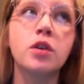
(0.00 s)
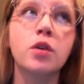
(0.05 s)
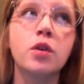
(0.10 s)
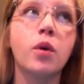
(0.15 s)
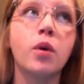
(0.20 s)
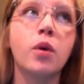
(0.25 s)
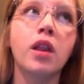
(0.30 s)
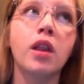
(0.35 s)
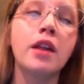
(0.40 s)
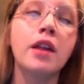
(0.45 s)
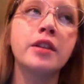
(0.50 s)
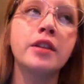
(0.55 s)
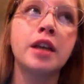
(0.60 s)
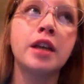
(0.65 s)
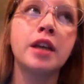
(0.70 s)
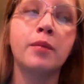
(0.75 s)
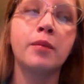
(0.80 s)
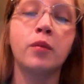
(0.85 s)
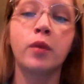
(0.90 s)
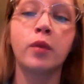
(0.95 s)
So a lot of the
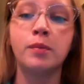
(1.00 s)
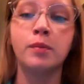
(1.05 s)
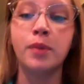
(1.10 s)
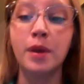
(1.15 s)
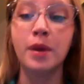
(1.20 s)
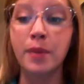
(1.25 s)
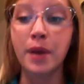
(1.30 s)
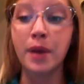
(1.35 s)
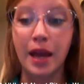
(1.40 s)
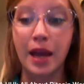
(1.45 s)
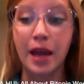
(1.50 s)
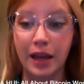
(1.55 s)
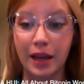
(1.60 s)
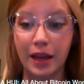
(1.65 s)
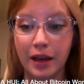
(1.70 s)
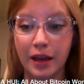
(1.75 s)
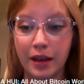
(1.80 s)
time when BitPay